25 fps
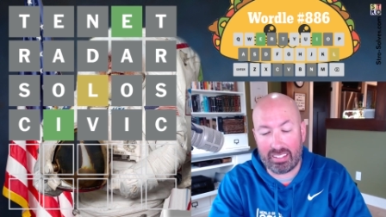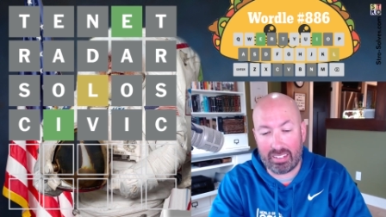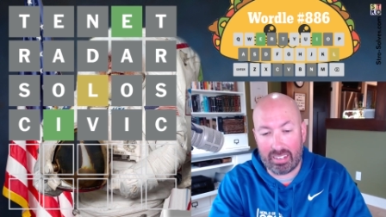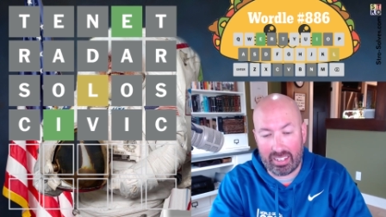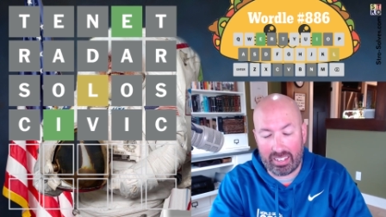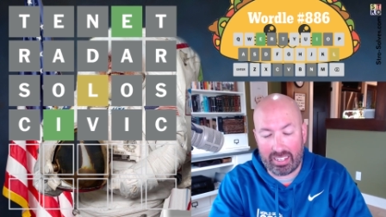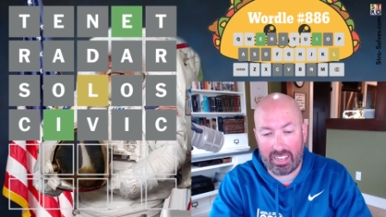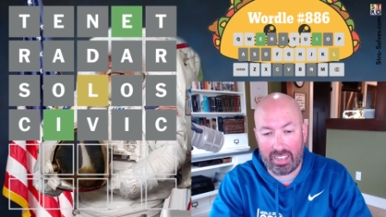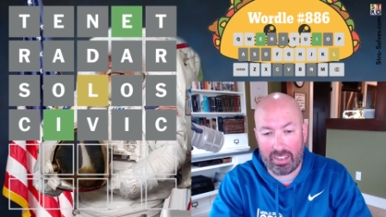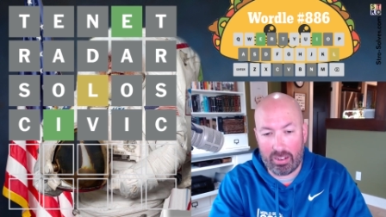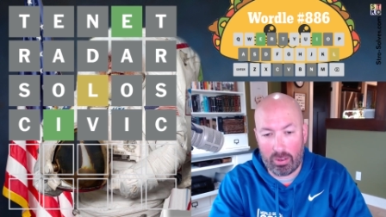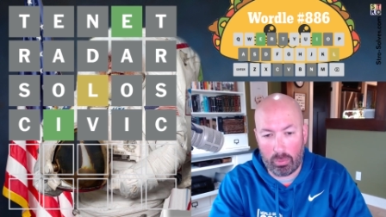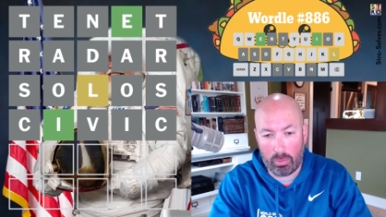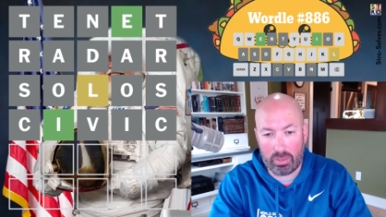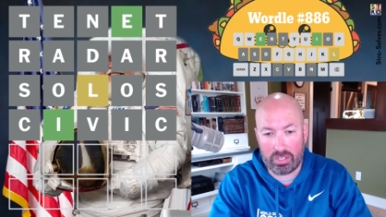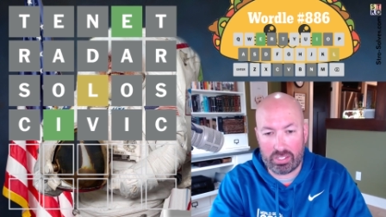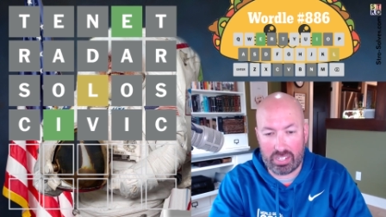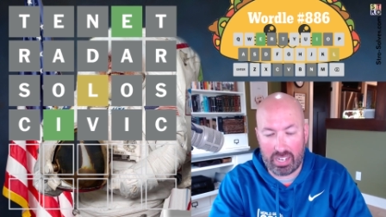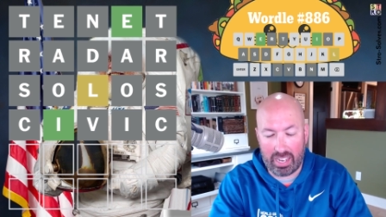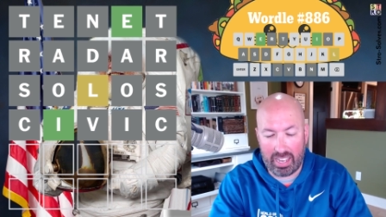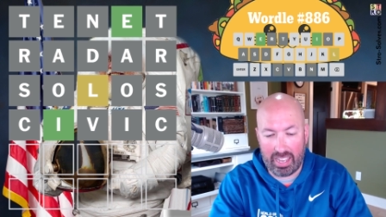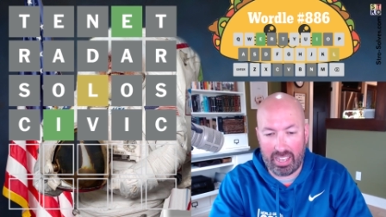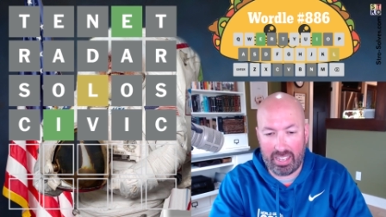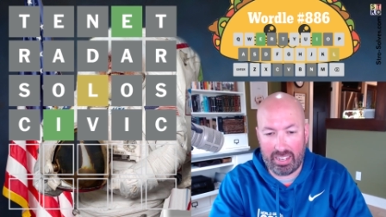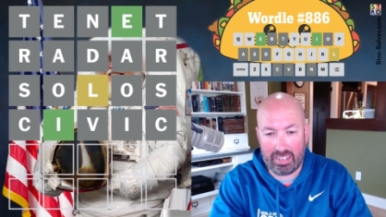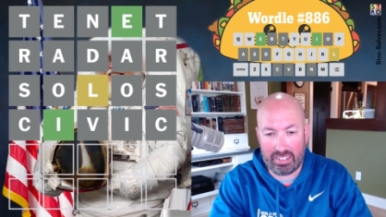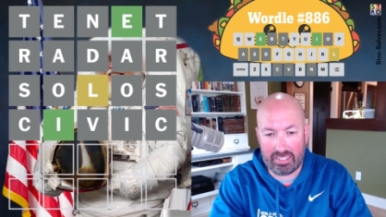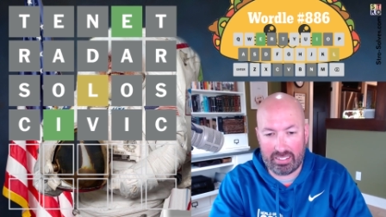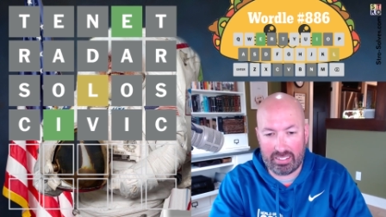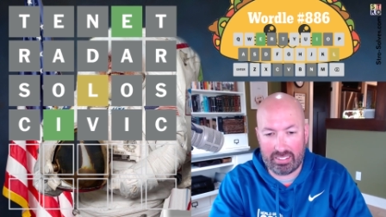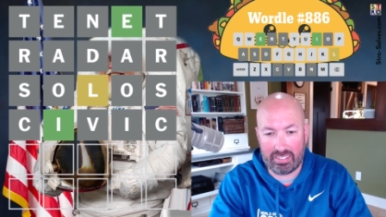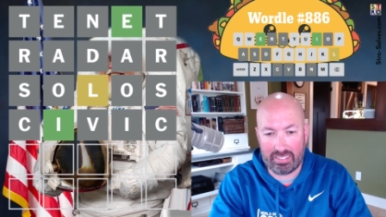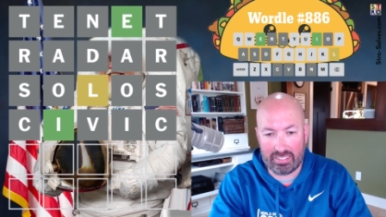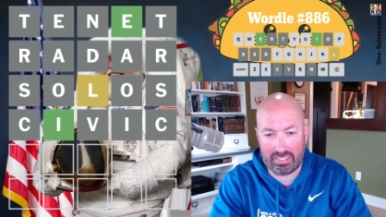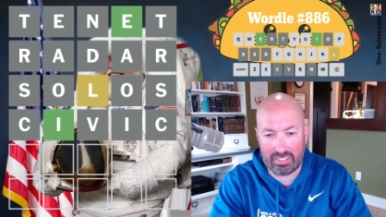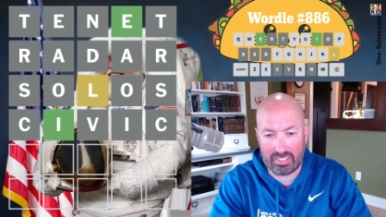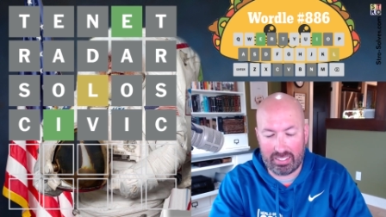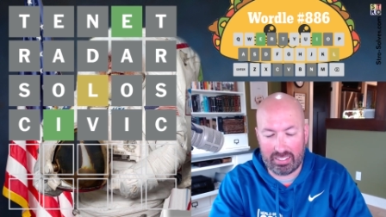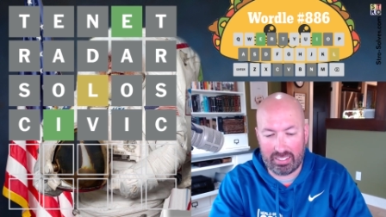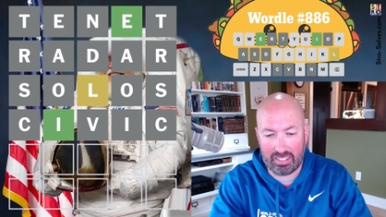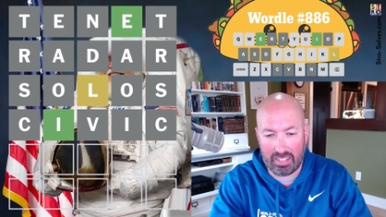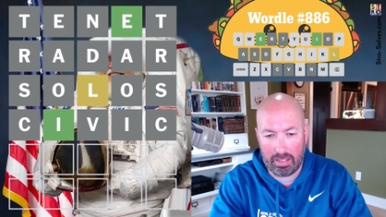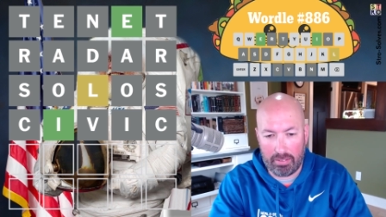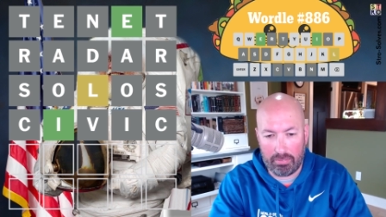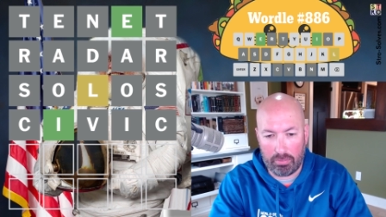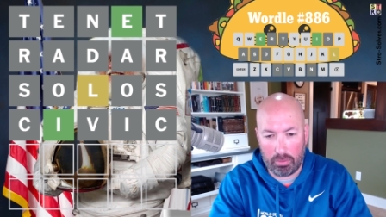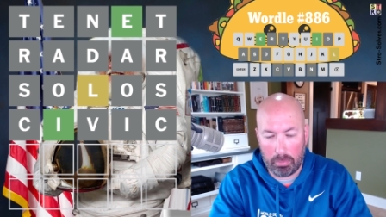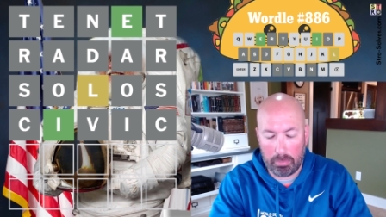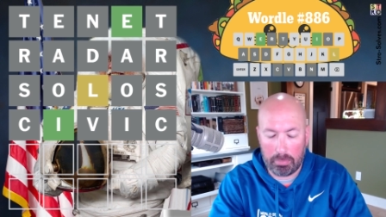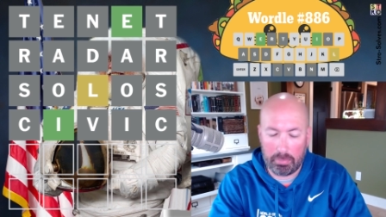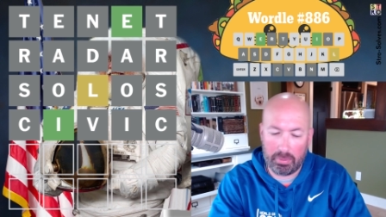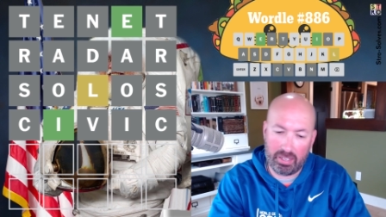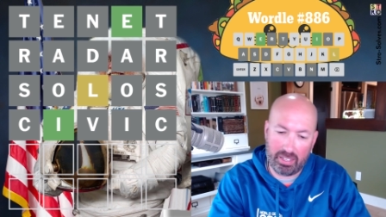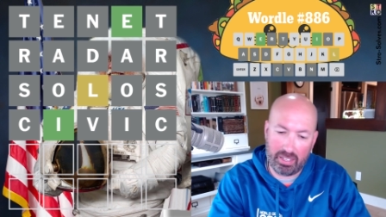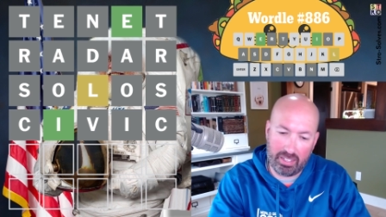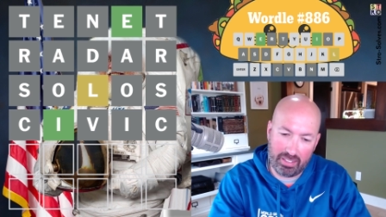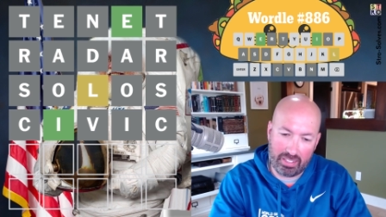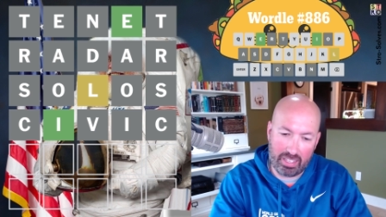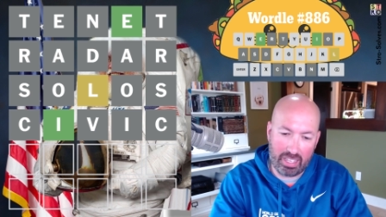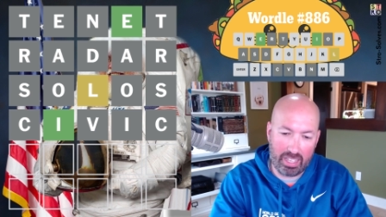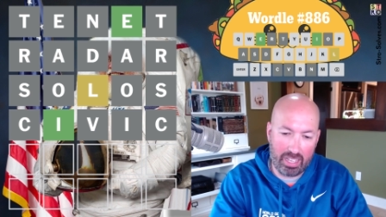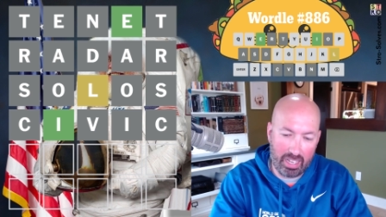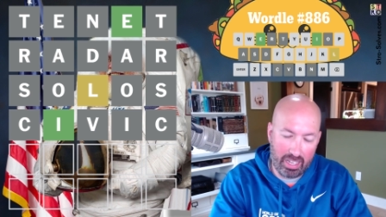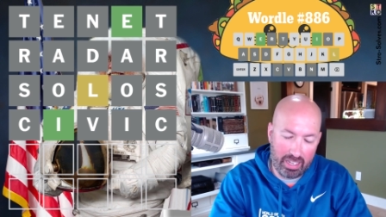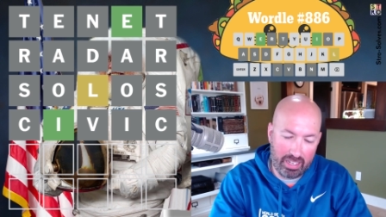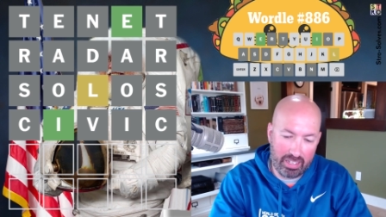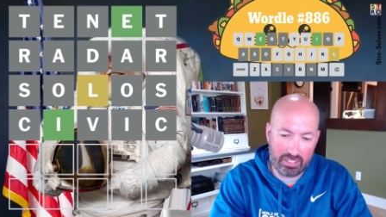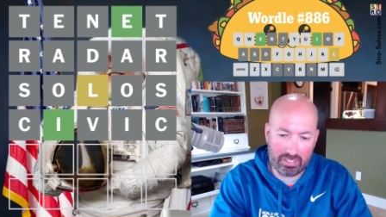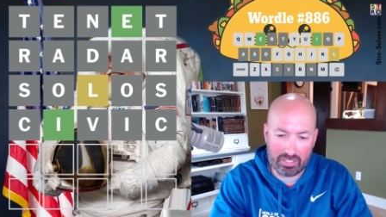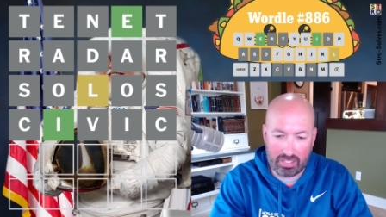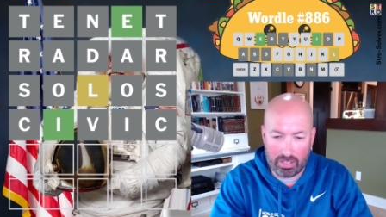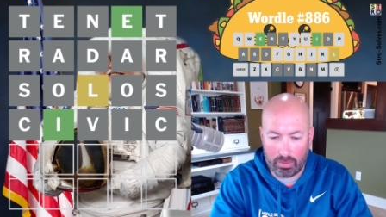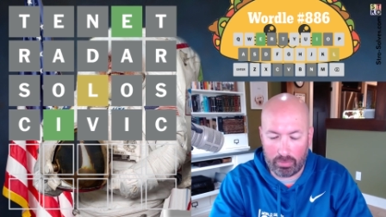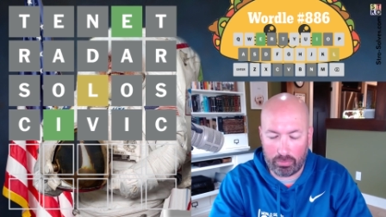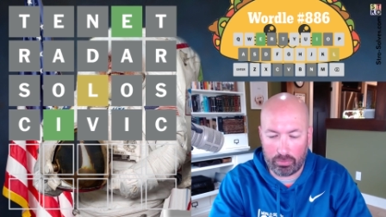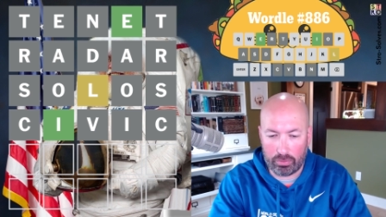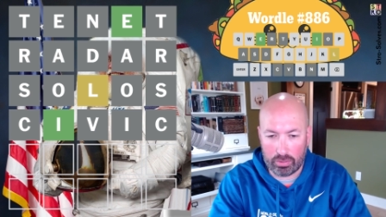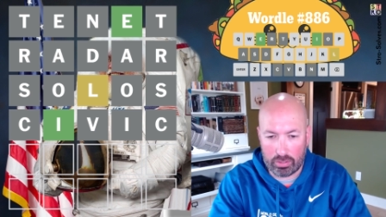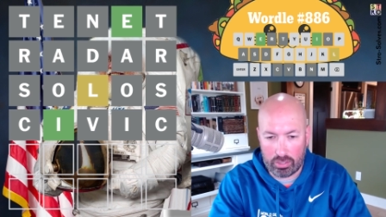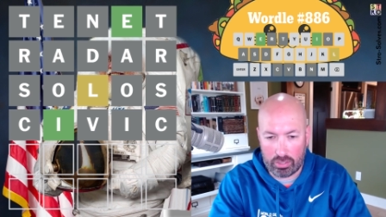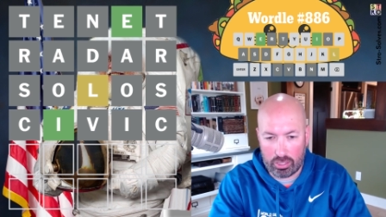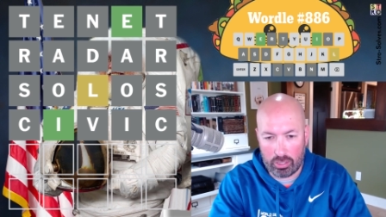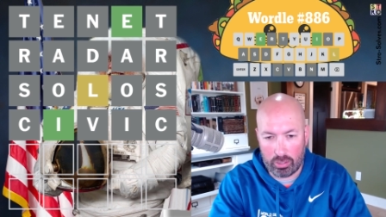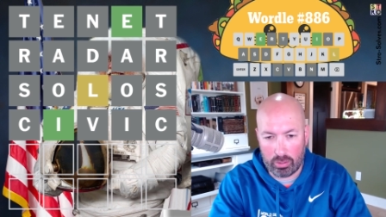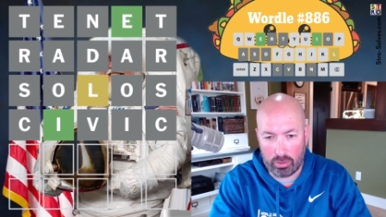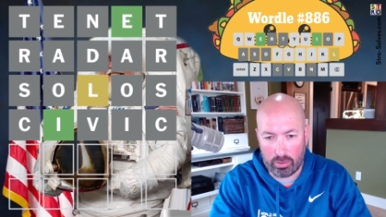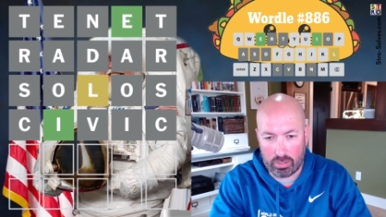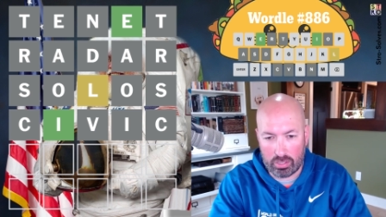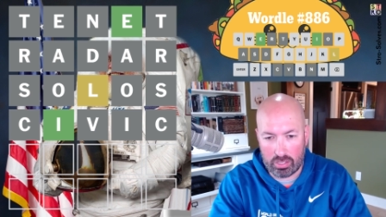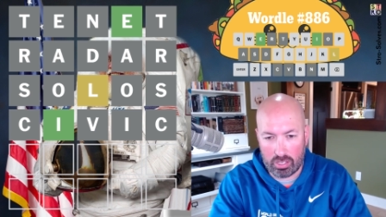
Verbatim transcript: then I kind of wish I had done level, but the I is helpful too.